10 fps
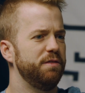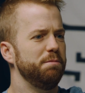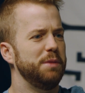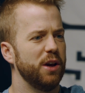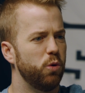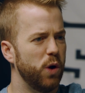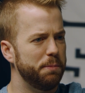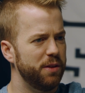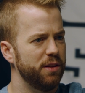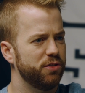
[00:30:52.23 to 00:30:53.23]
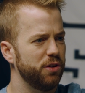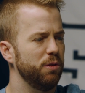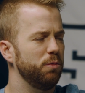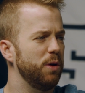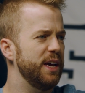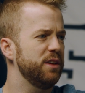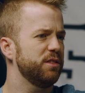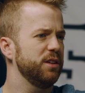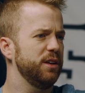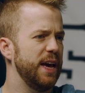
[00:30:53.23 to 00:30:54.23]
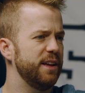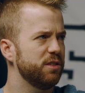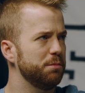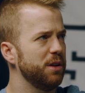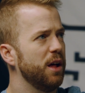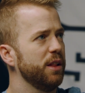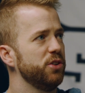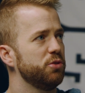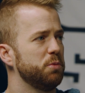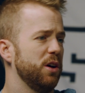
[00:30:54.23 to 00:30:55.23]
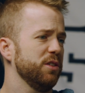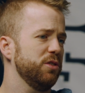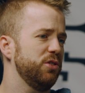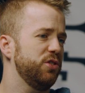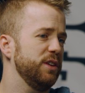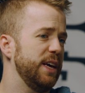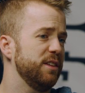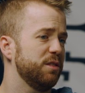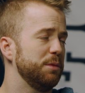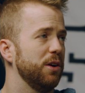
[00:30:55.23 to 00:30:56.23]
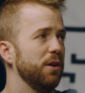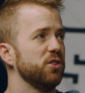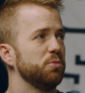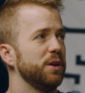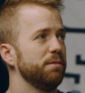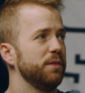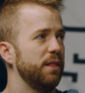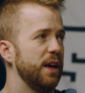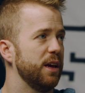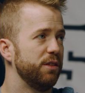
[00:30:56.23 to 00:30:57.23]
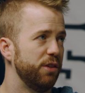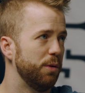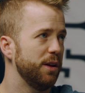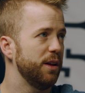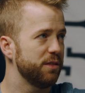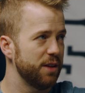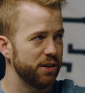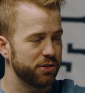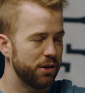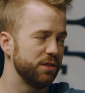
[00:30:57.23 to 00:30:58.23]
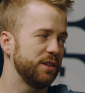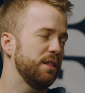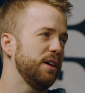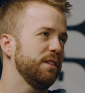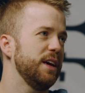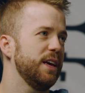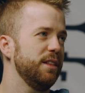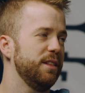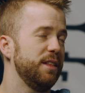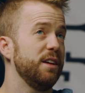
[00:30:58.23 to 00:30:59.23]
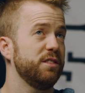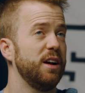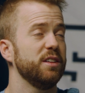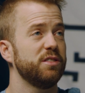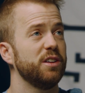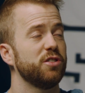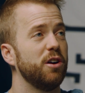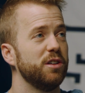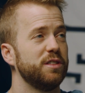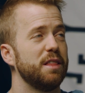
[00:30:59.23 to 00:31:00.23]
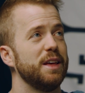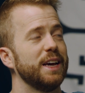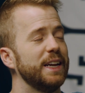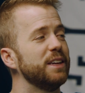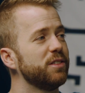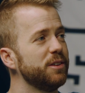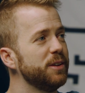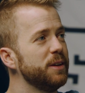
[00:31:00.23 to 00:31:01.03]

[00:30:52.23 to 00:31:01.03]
be equipped in certain ways, to gain some knowledge, but also just to gain some encouragement that they can do it. It's not as hard as they think they can. It's not as hard as they think it is.